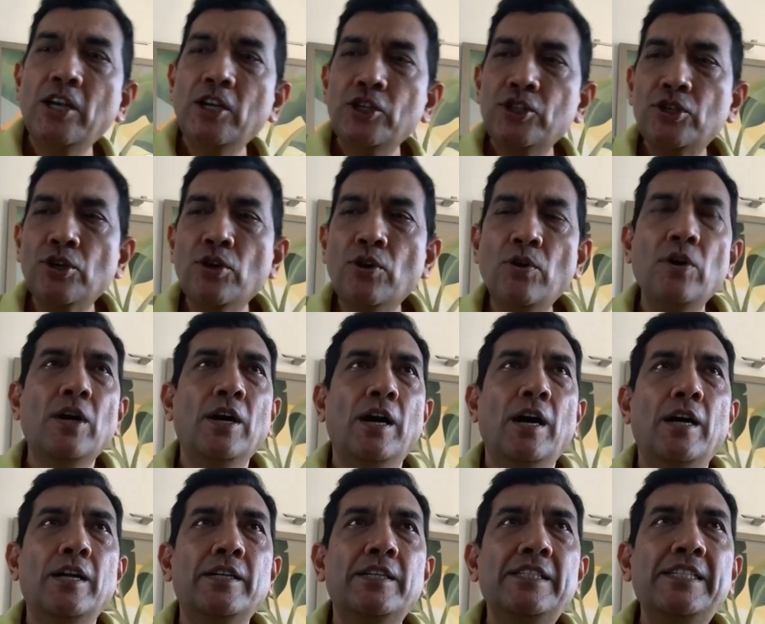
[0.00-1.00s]
So,
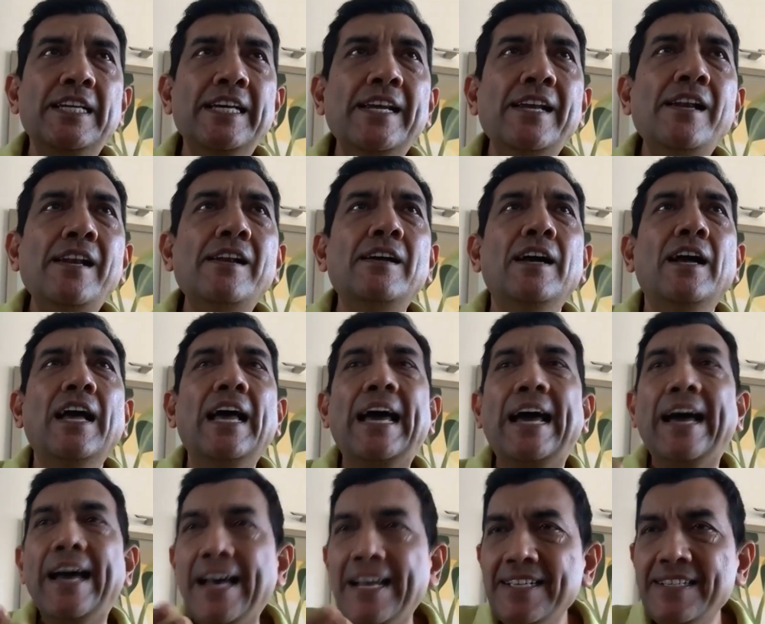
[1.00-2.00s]
till
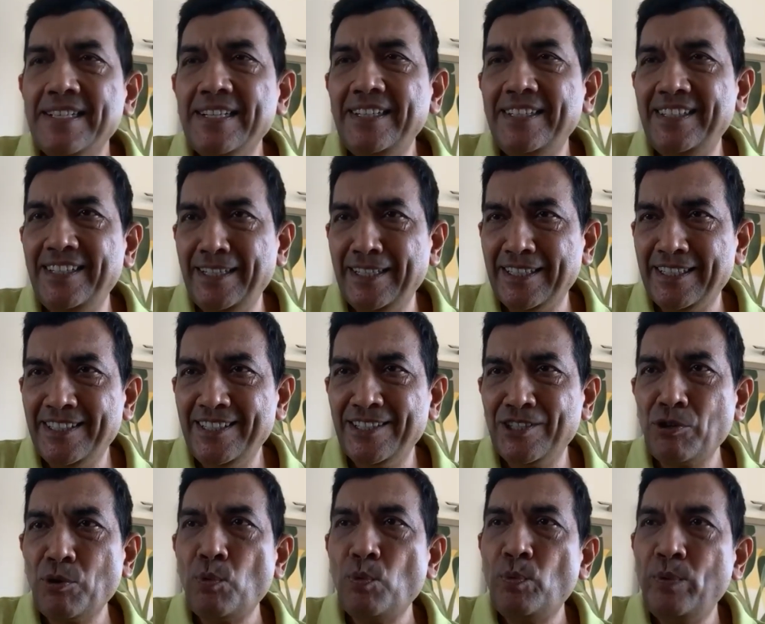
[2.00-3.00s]
as
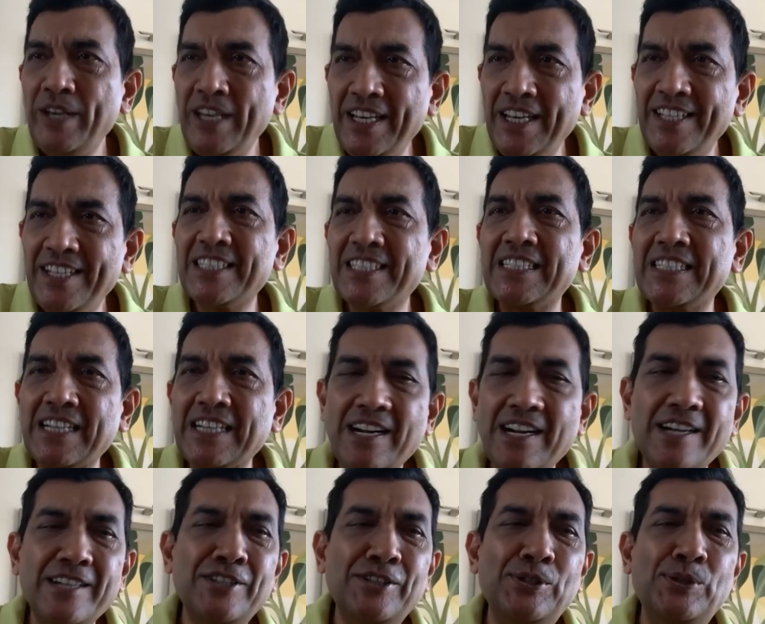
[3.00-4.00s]
Indians, we
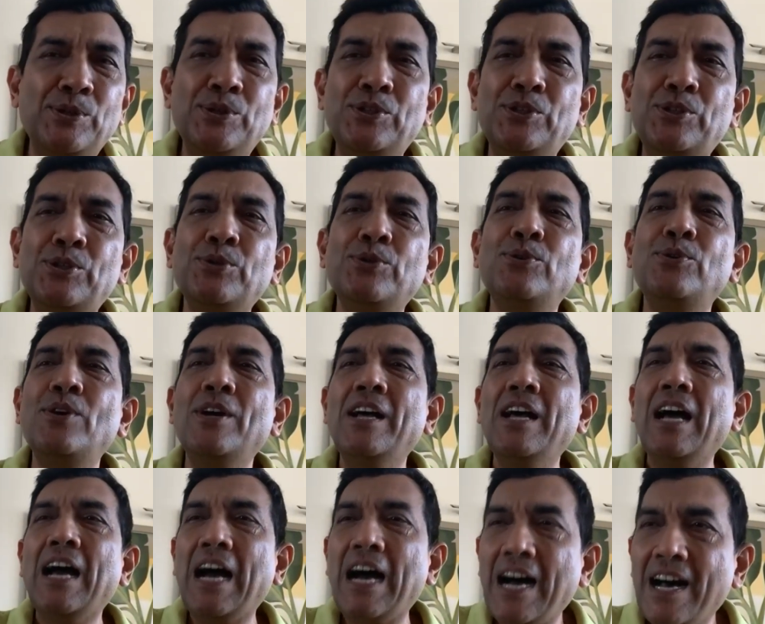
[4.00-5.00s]
start to
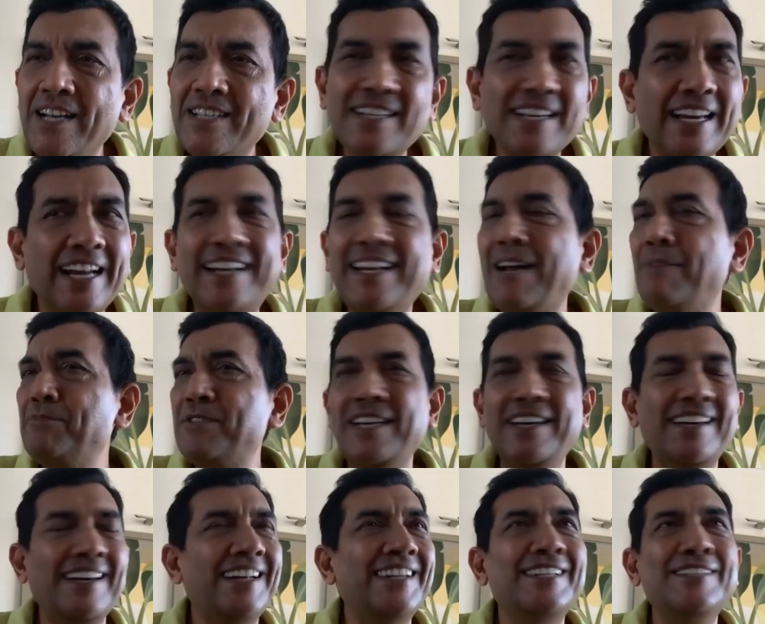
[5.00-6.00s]
ask, and I'm
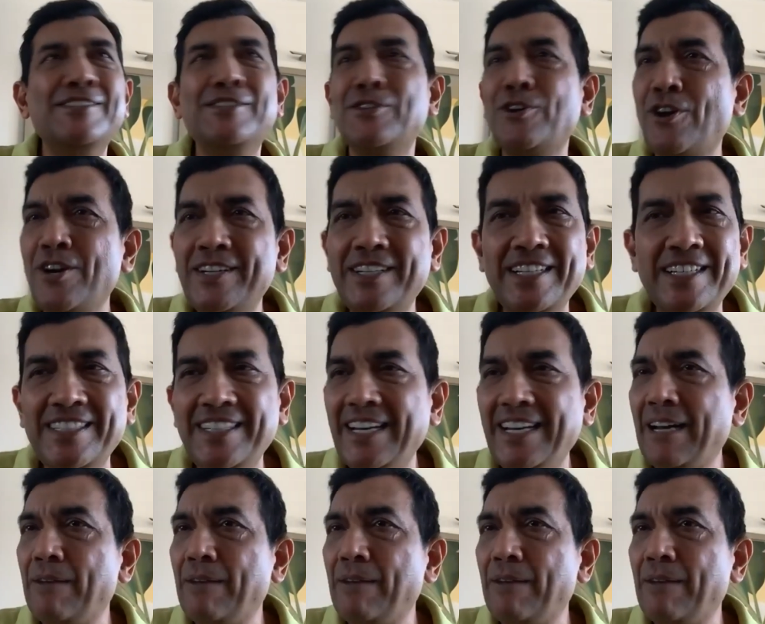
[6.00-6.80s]
saying it is not easy.